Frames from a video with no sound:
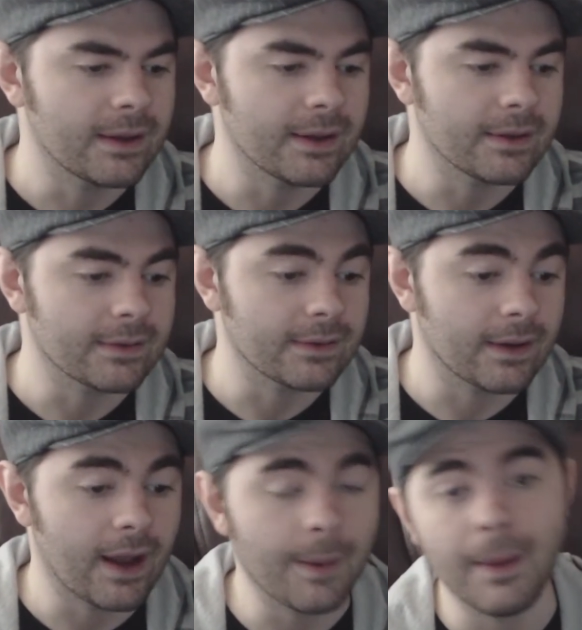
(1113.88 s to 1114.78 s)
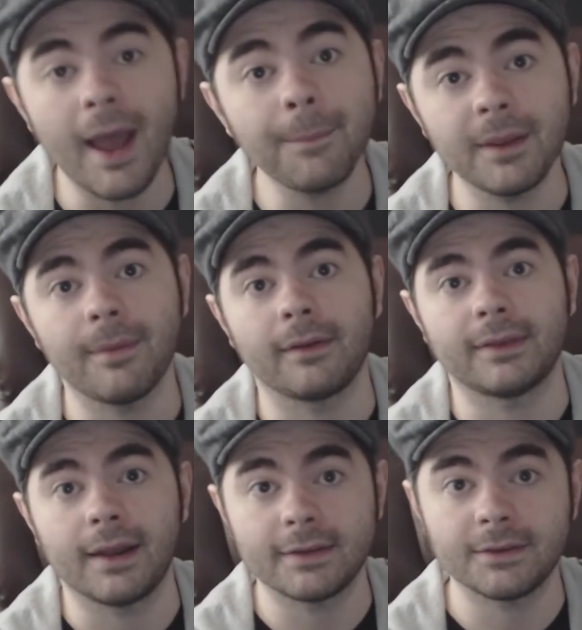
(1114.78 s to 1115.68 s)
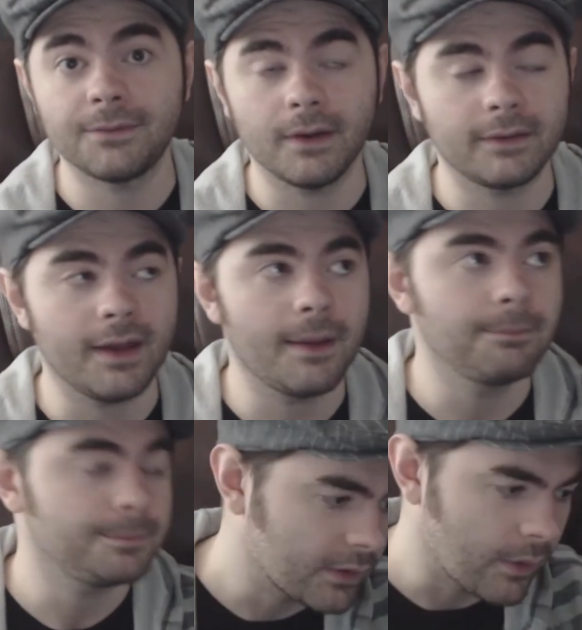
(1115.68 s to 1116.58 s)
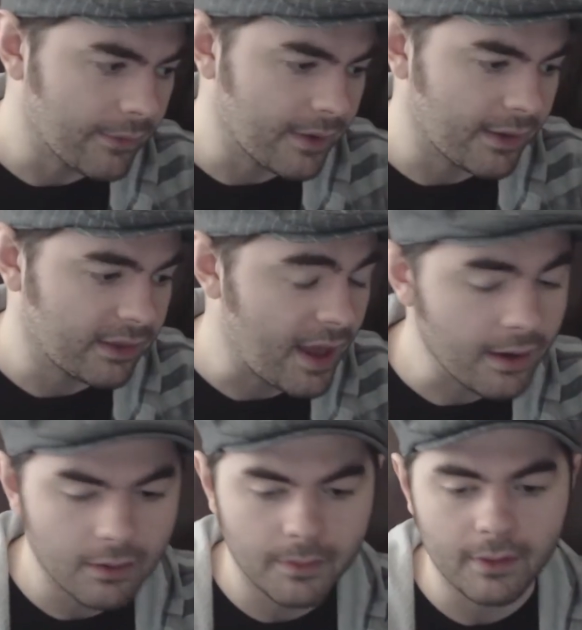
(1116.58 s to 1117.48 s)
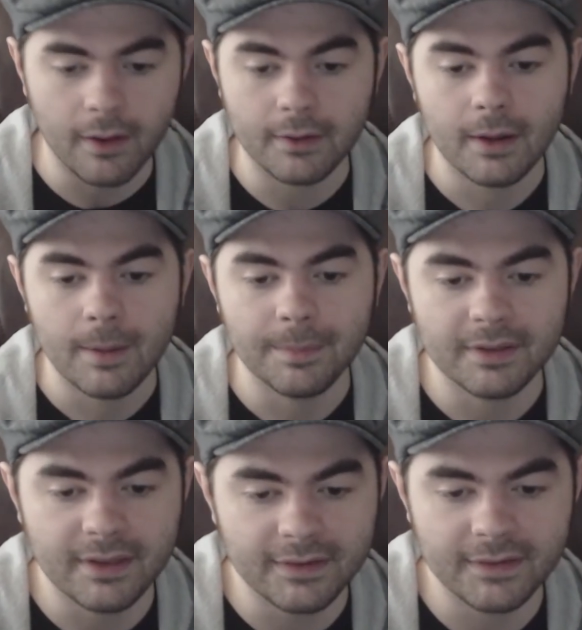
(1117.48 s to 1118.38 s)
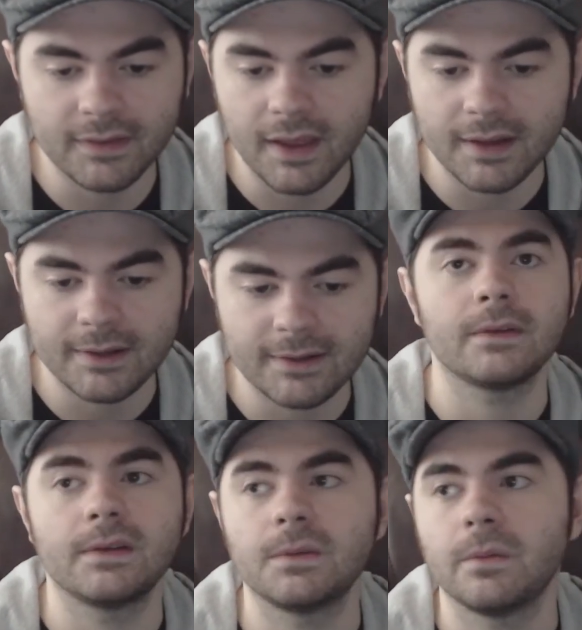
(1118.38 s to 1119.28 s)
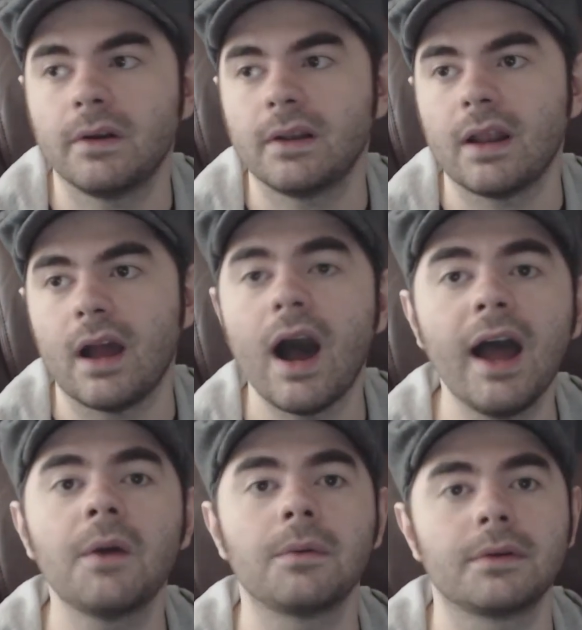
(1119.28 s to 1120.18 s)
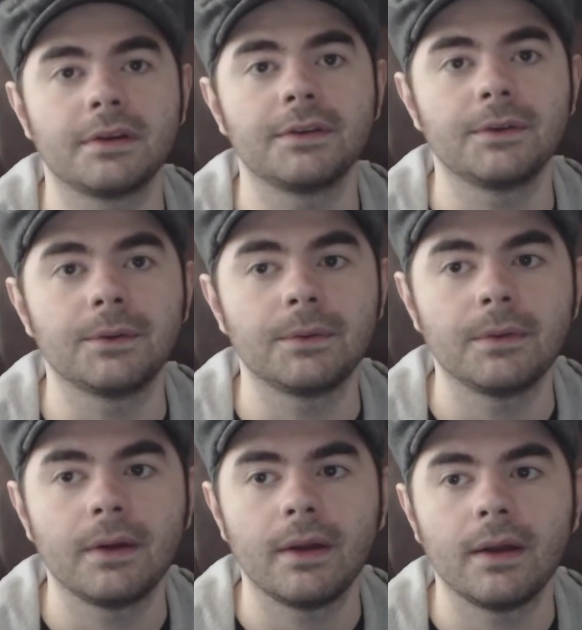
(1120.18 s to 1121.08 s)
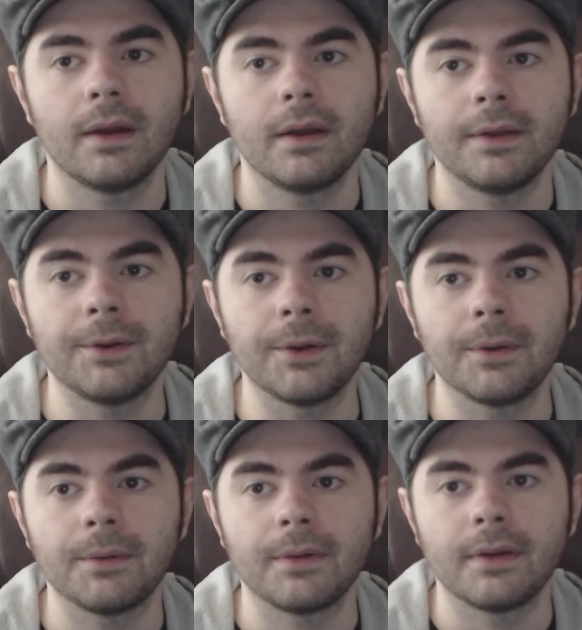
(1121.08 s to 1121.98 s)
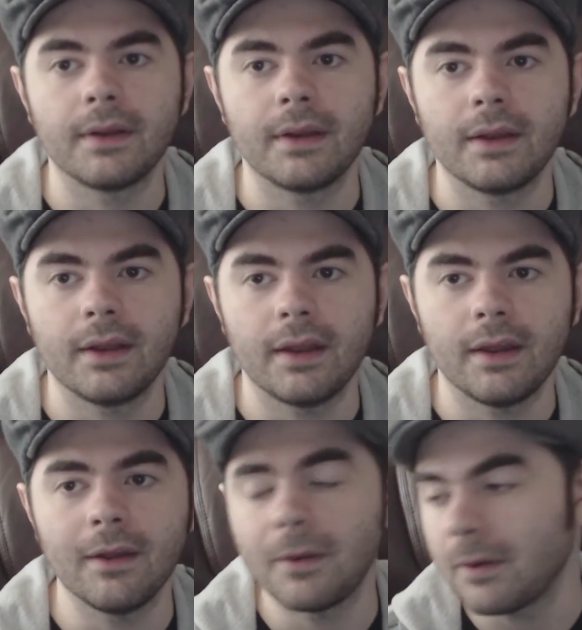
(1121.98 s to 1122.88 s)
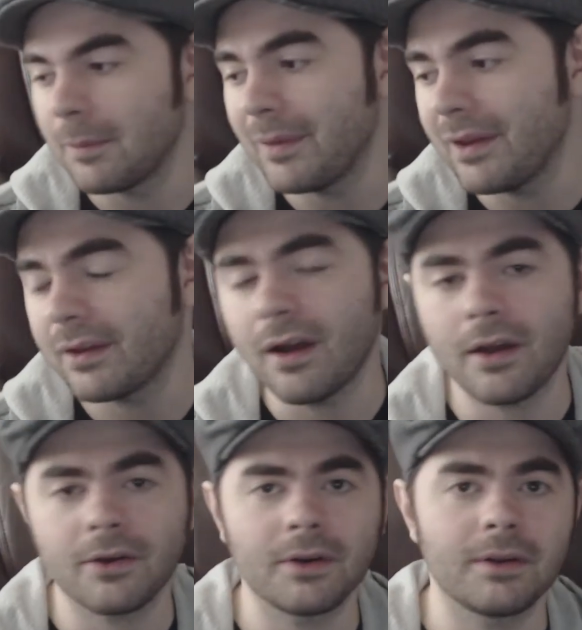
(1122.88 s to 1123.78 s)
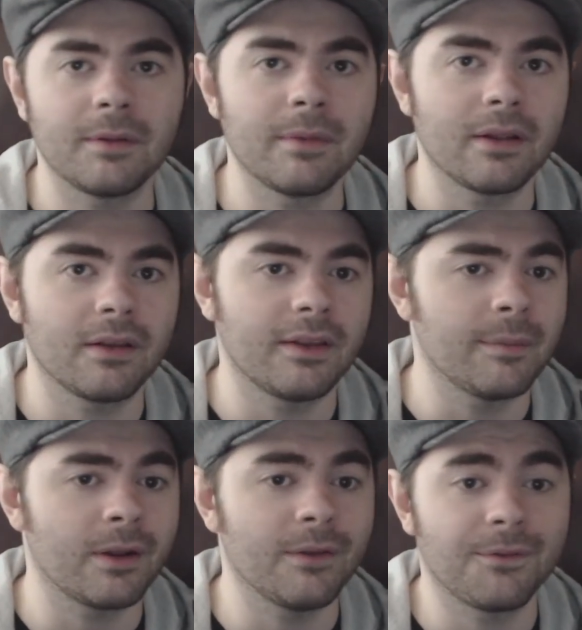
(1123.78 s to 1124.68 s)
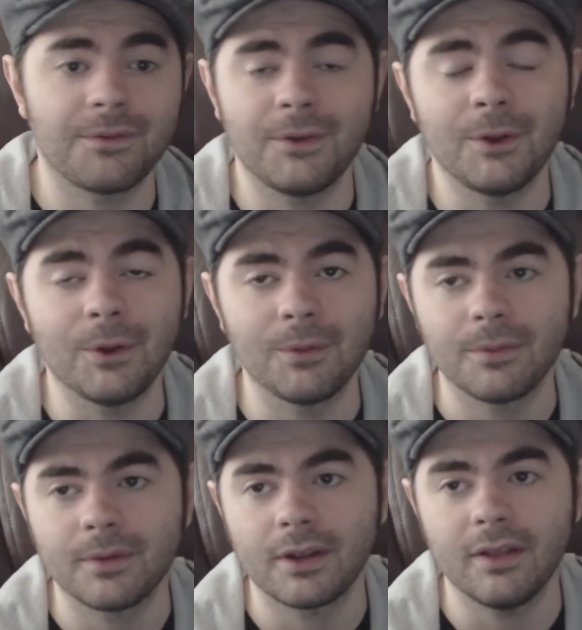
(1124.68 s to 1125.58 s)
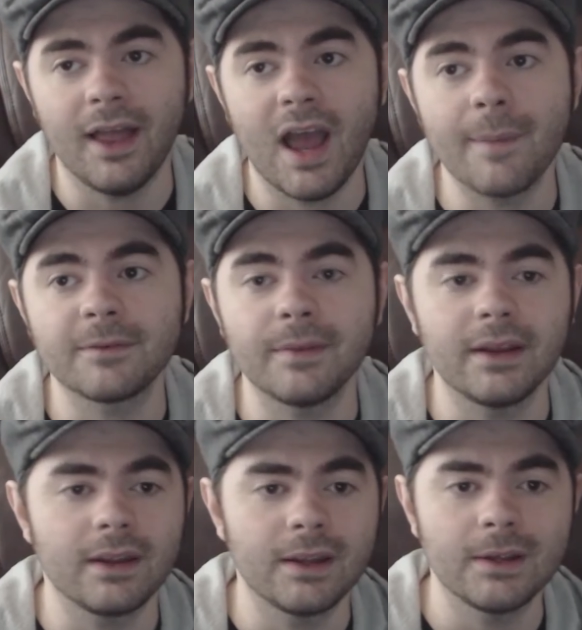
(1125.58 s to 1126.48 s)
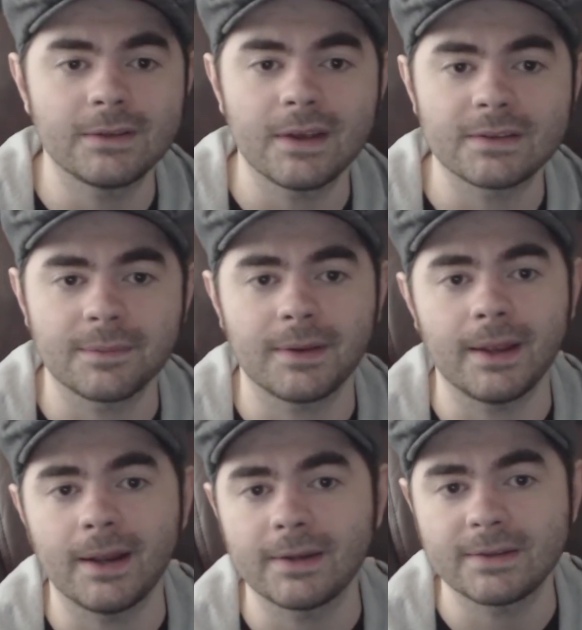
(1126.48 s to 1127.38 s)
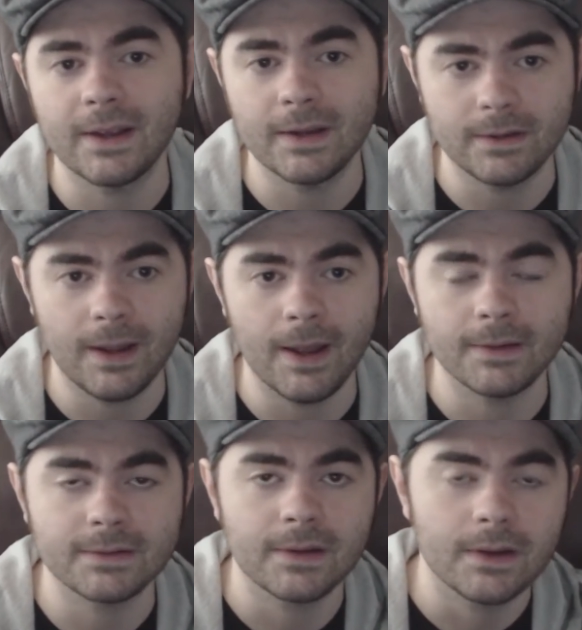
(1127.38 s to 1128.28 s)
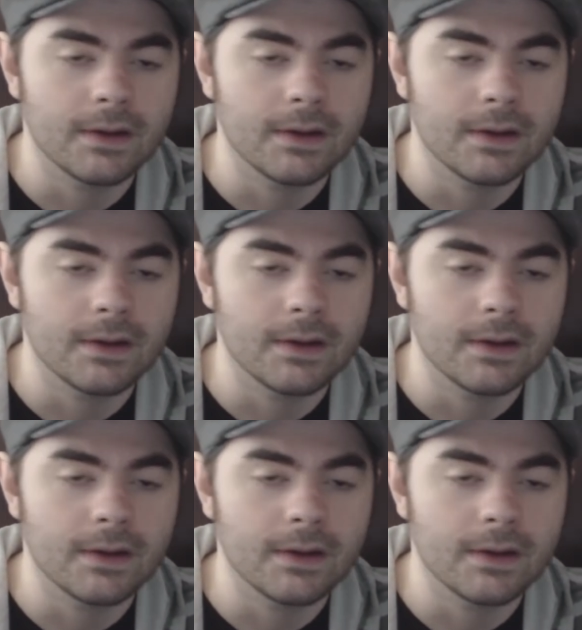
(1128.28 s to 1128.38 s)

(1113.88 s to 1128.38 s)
And I'm happy about that. It's a fun time. So I've got that going on, but this is what I want to do, you know. And me and God are in the middle of, you know, collabs, meaning he says something and I say yes.